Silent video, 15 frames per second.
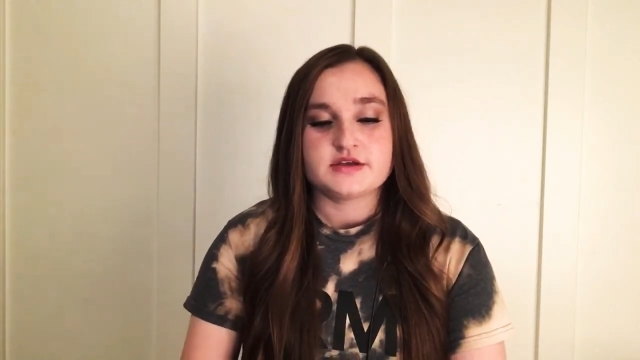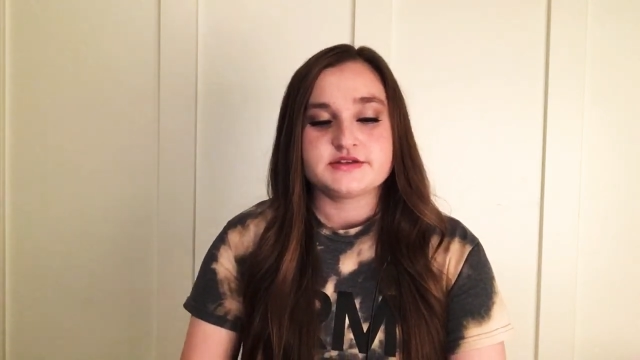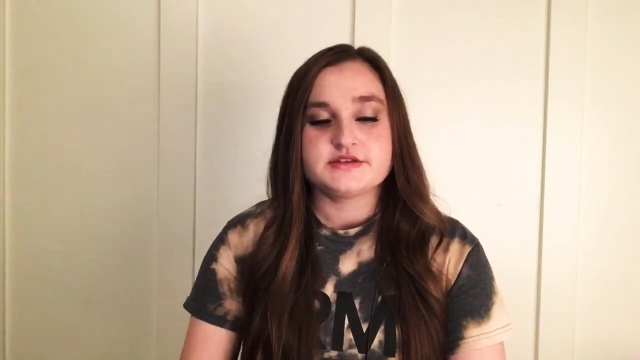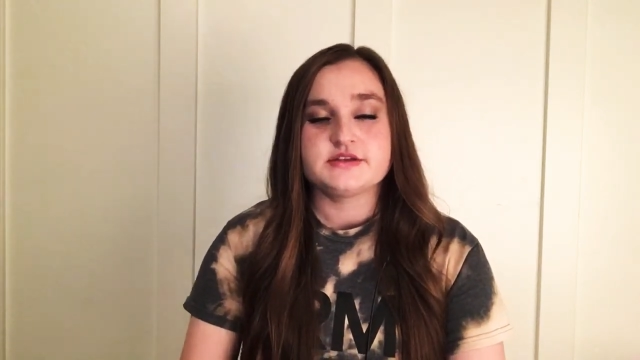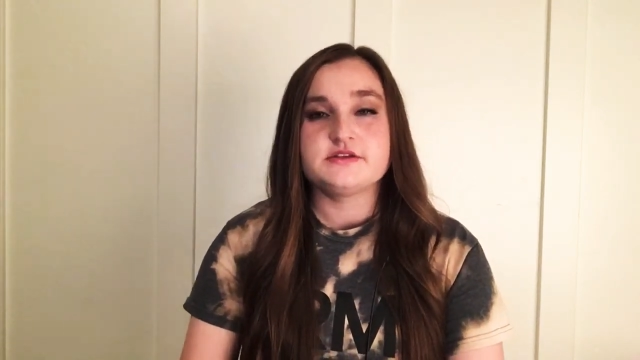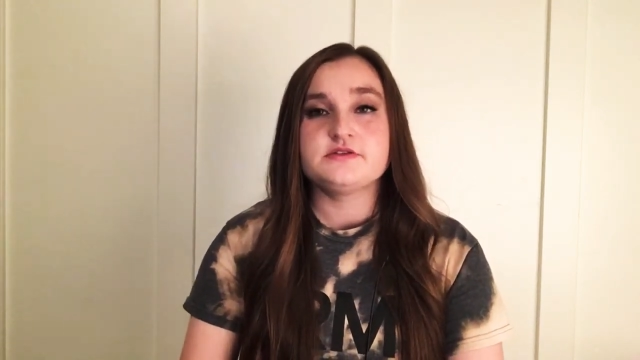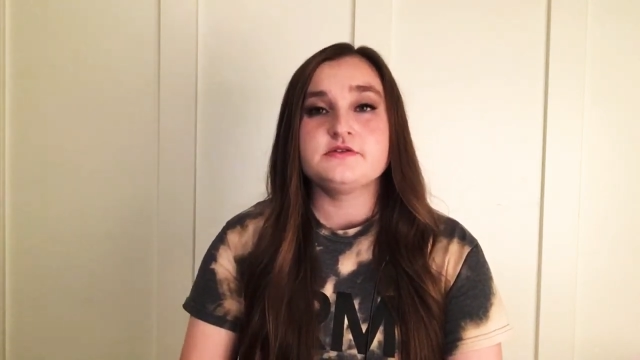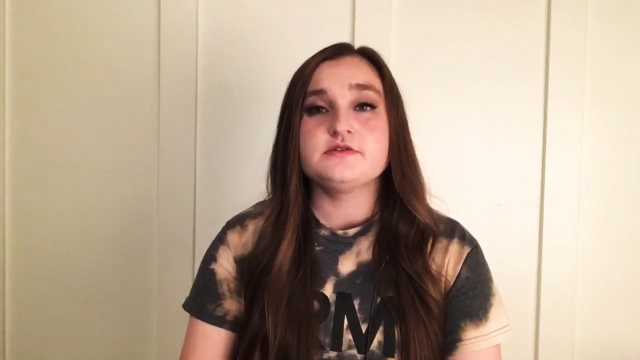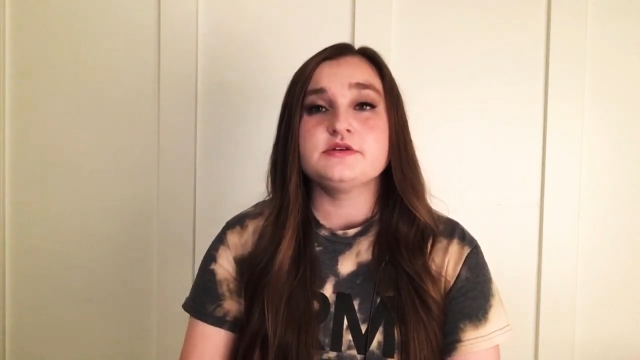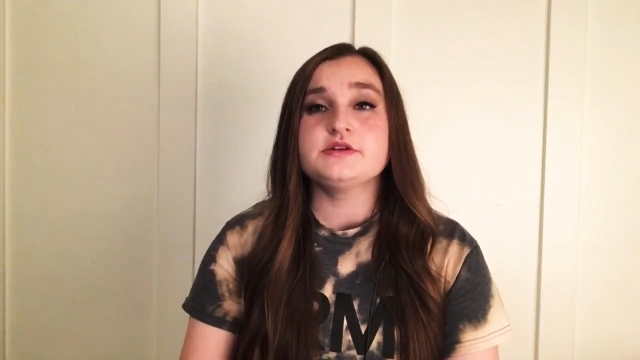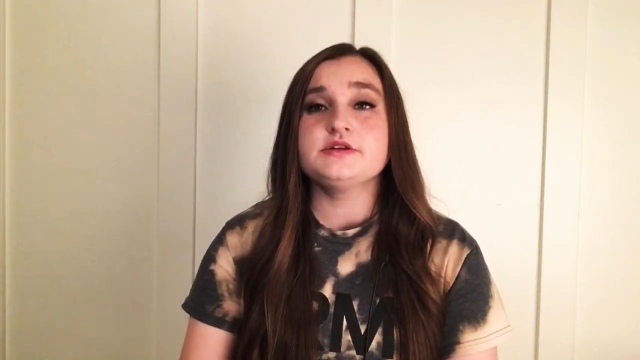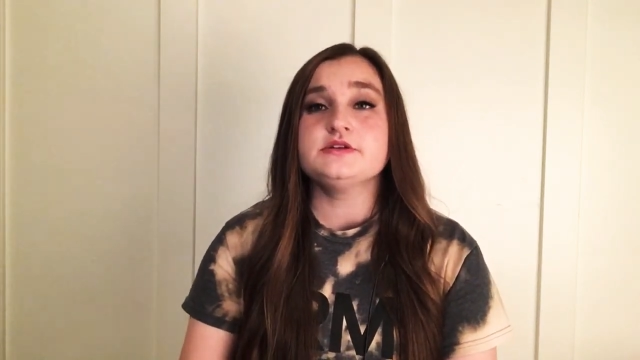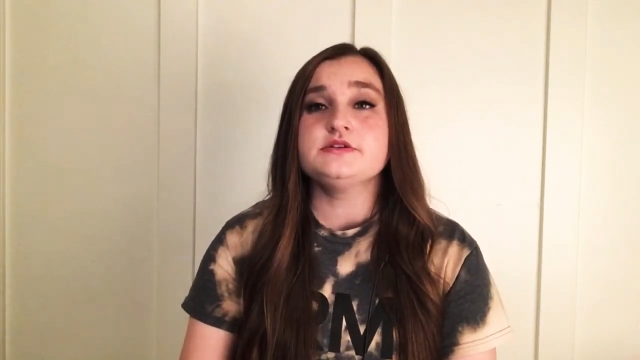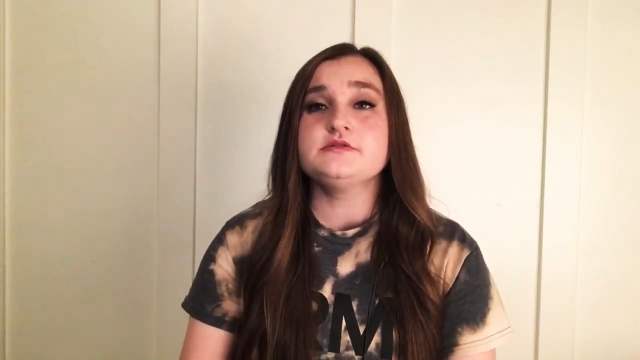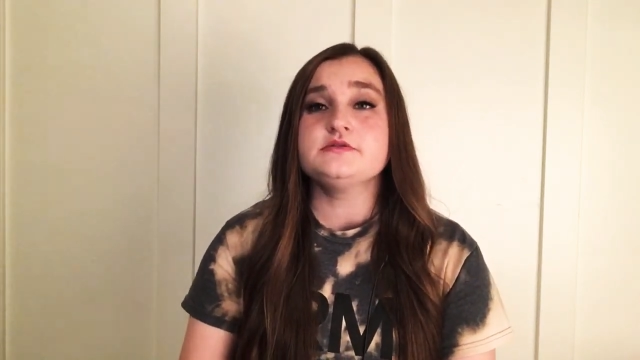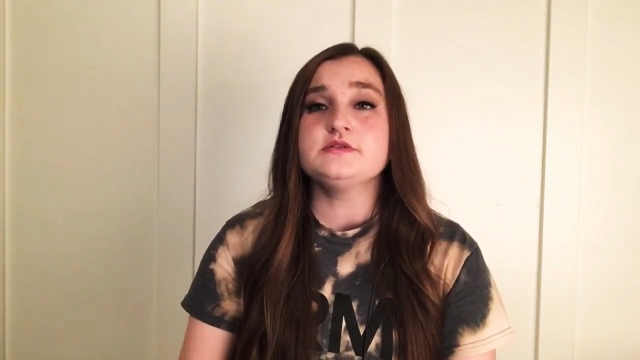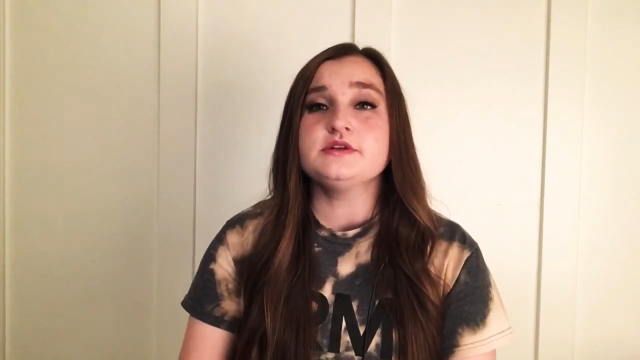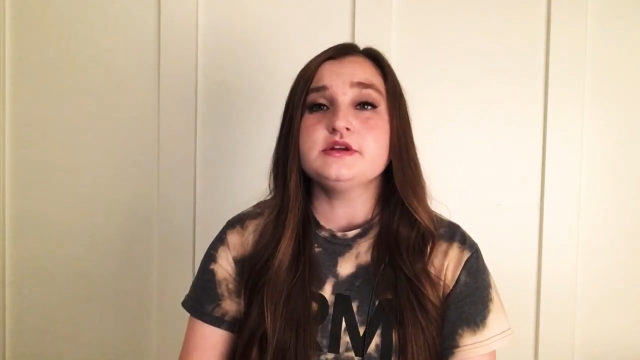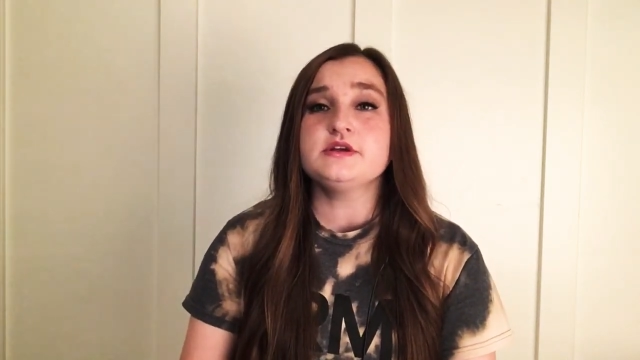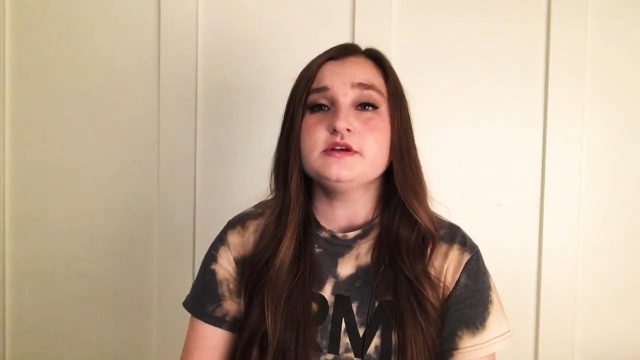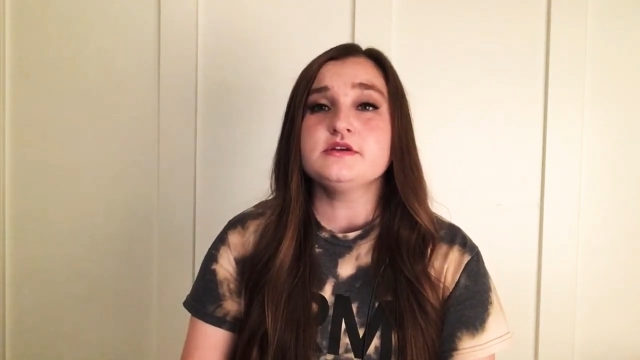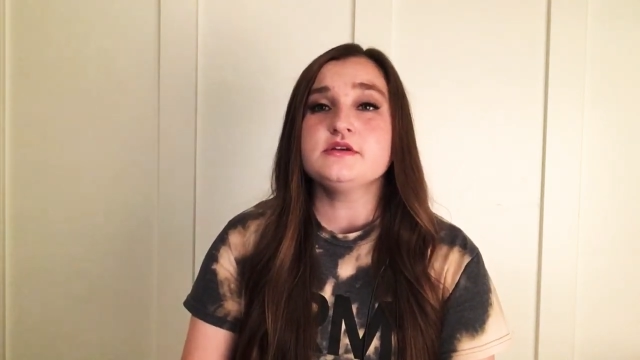see what you're doing
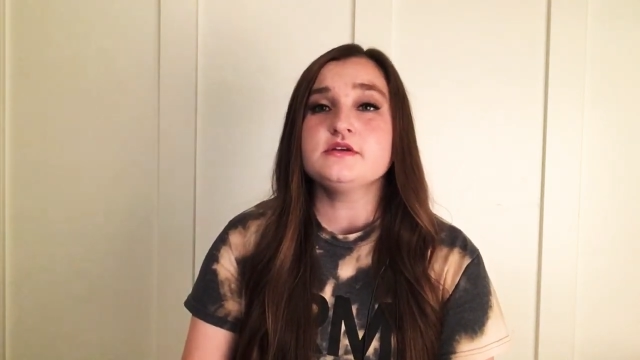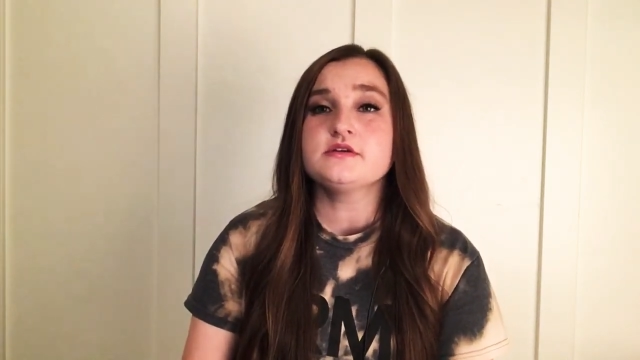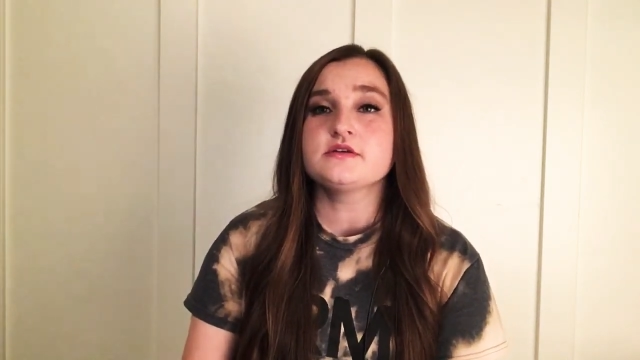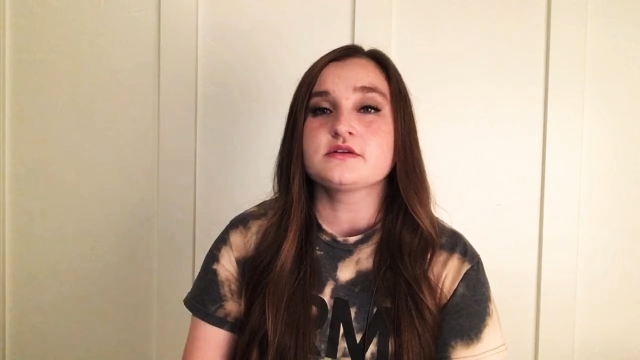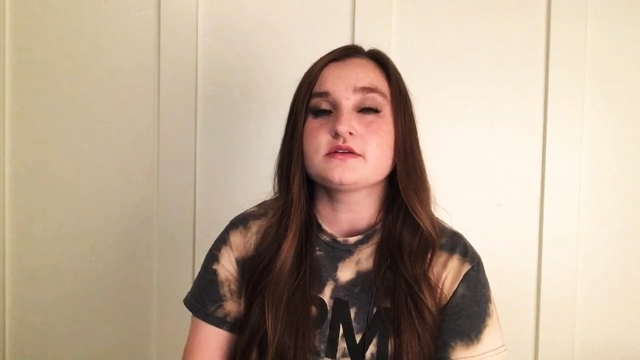here.